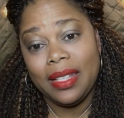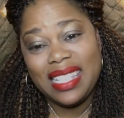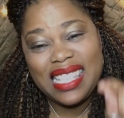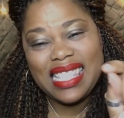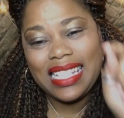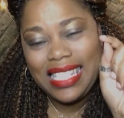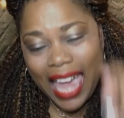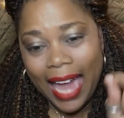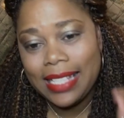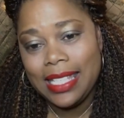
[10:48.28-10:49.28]
This is a
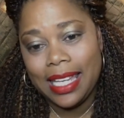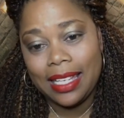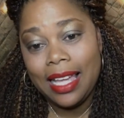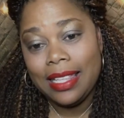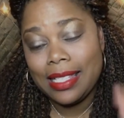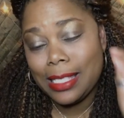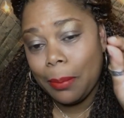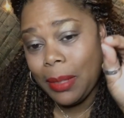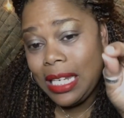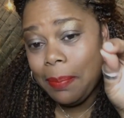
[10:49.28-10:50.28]
tactic. This is a
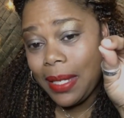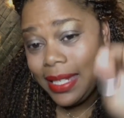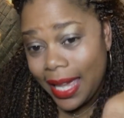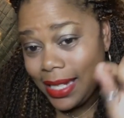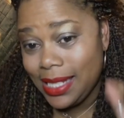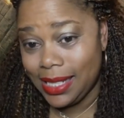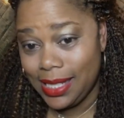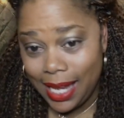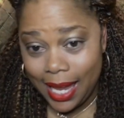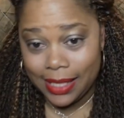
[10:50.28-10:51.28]

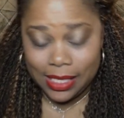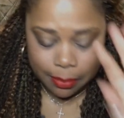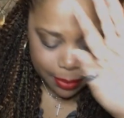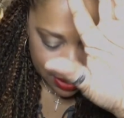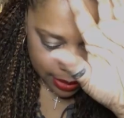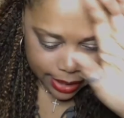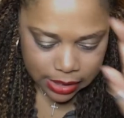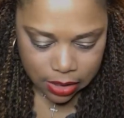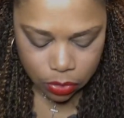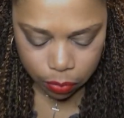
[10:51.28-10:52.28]
manipulation tactic. But
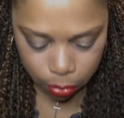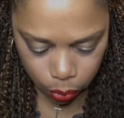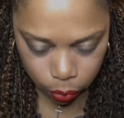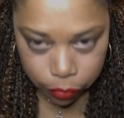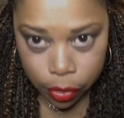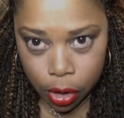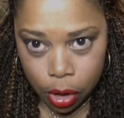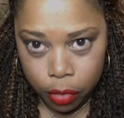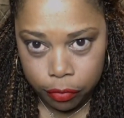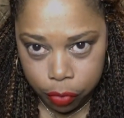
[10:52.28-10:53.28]
let's move
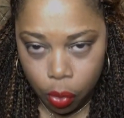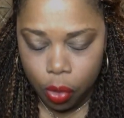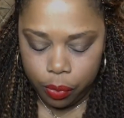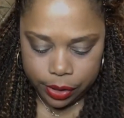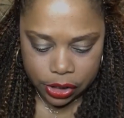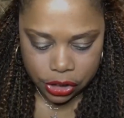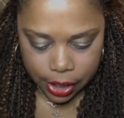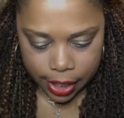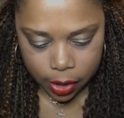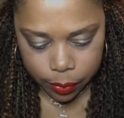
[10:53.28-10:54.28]
forward,
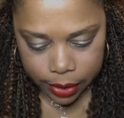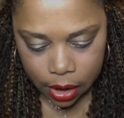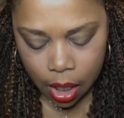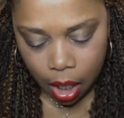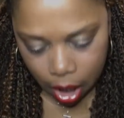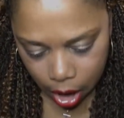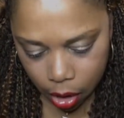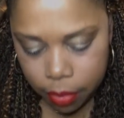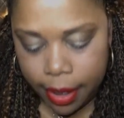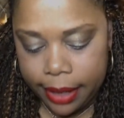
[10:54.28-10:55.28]
shall we?
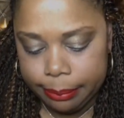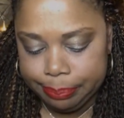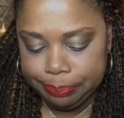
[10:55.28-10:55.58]
All right.